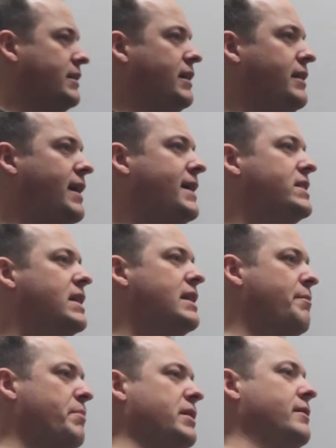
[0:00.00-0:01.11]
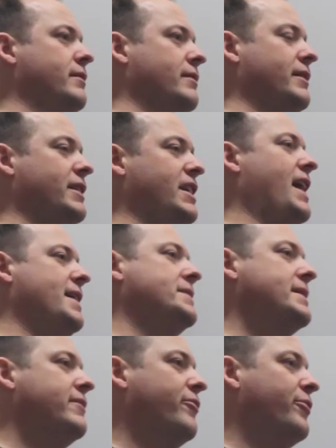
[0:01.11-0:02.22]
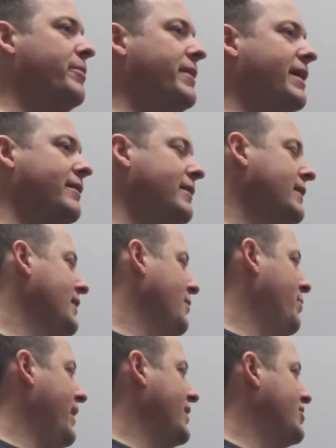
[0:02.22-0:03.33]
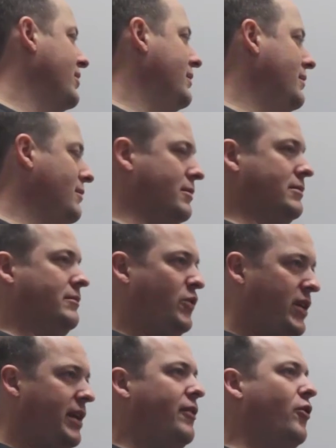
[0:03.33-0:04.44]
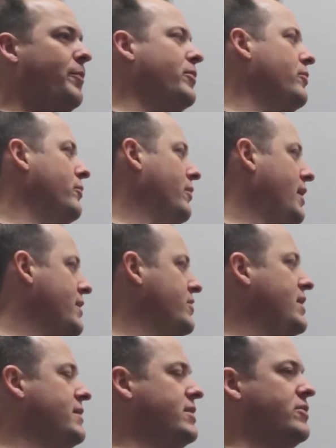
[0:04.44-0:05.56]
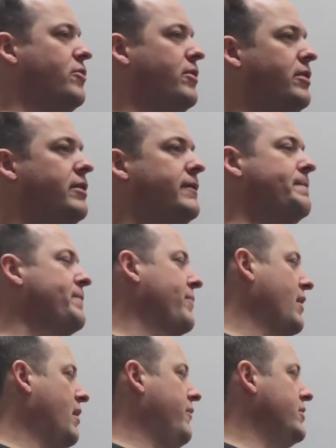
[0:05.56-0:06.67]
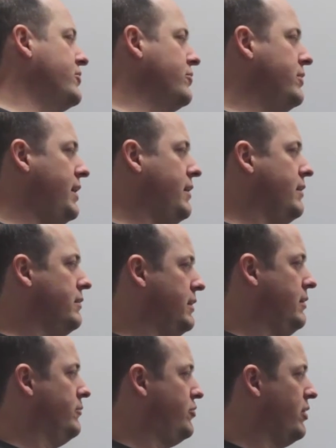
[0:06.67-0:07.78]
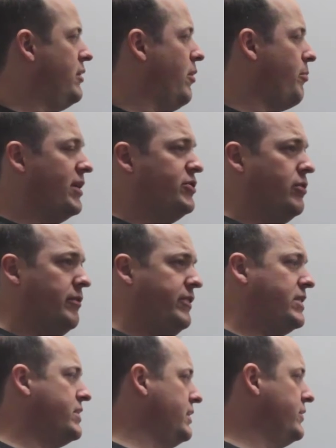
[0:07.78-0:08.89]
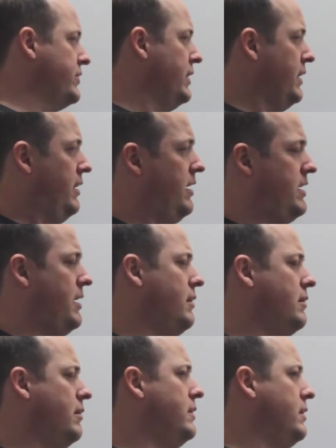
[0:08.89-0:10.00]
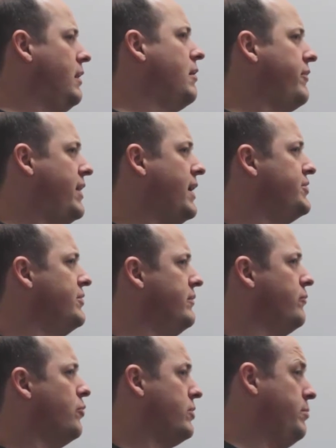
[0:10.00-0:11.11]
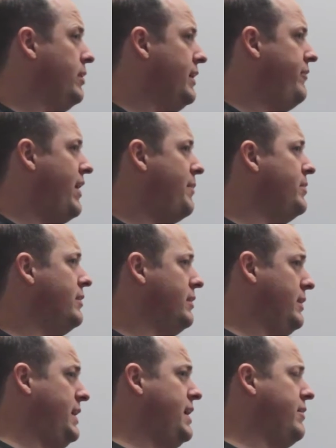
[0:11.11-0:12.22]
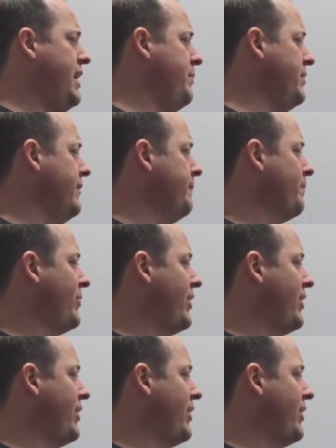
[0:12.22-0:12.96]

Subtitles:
like their days are numbered and that you're hunting for them now, but actually that, look, we're here to help you. I understand this has gone on. I've understood now, I'm trying to cooperate and trying to fix this. Okay, I need the clarification of what you believe happened and how it happened.